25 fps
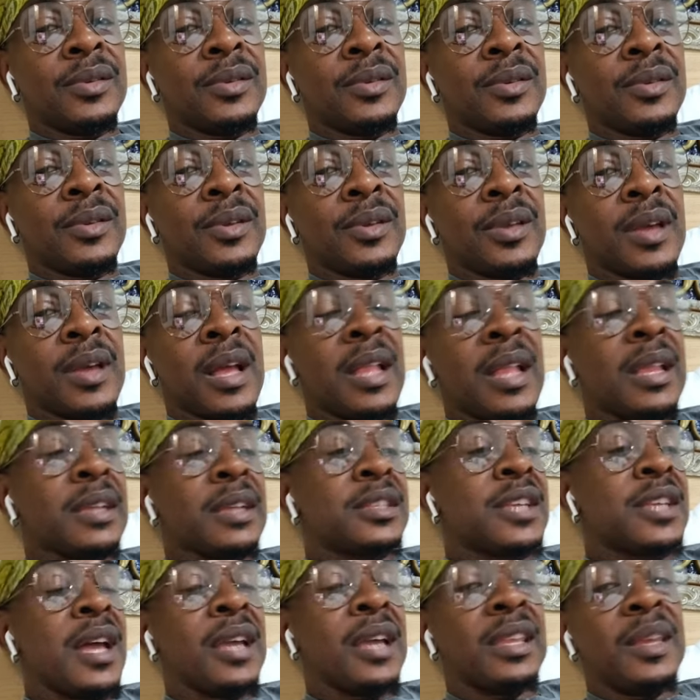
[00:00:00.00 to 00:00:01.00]
Unless
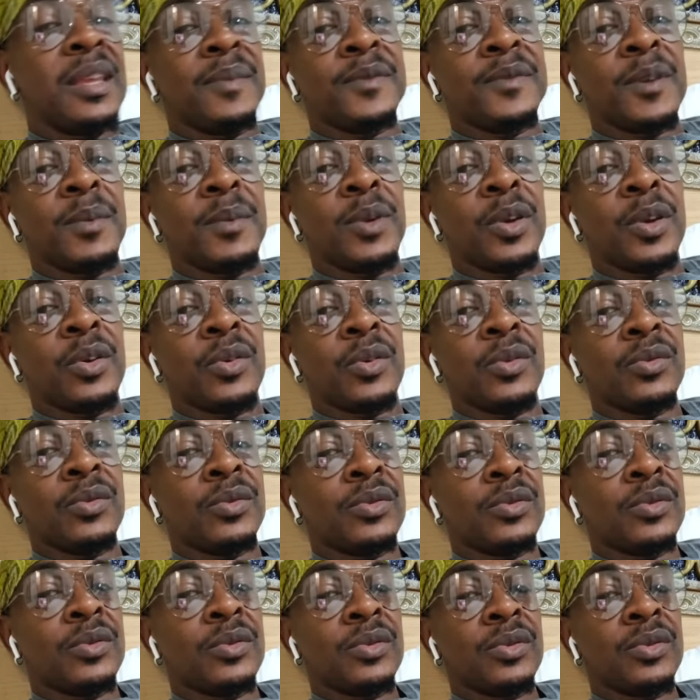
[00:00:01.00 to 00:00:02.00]
you keep some little
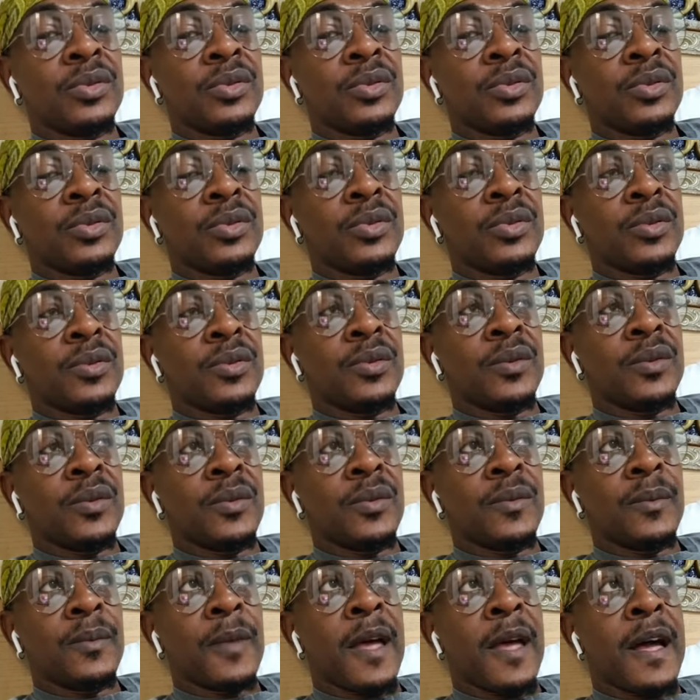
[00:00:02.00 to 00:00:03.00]

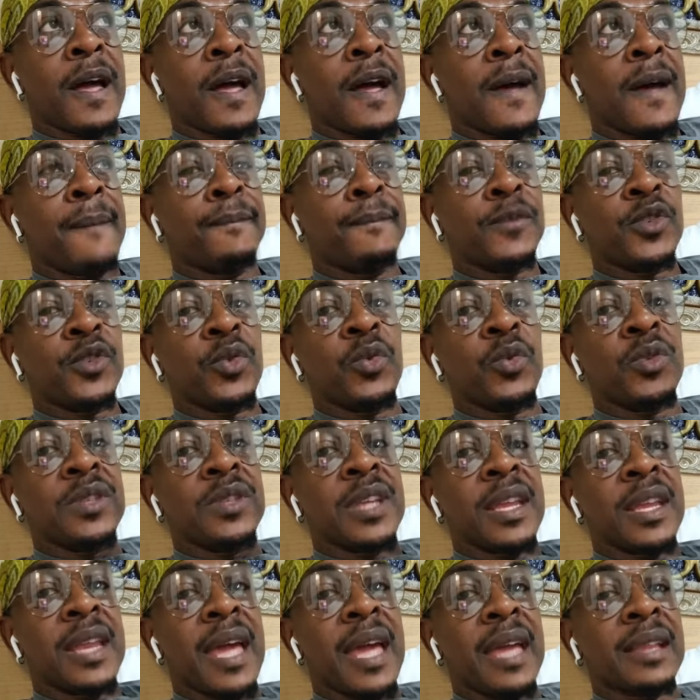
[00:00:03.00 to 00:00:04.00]
um, Tuesday
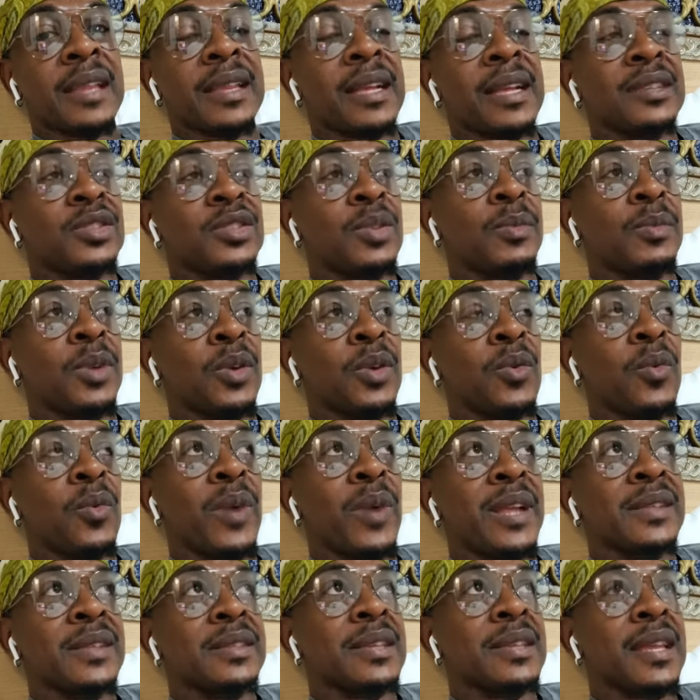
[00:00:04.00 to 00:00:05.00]
night and some little
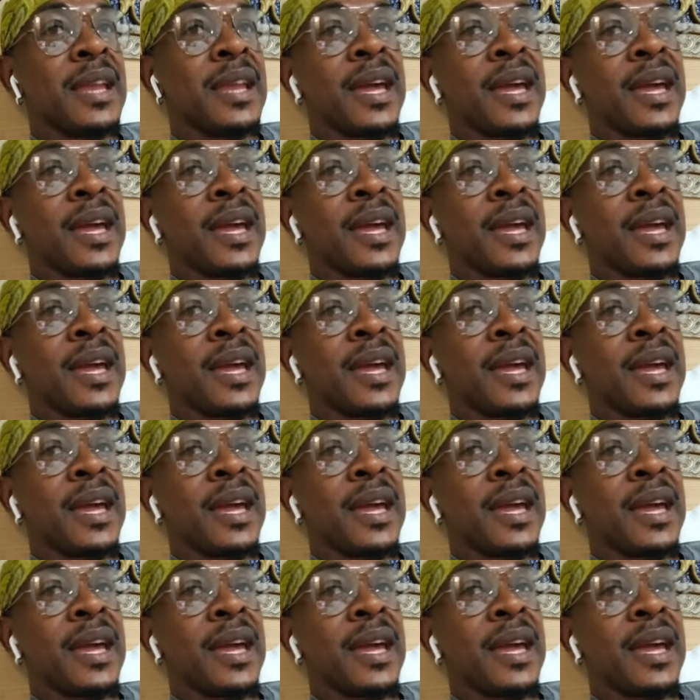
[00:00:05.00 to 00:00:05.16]
Wednesday night.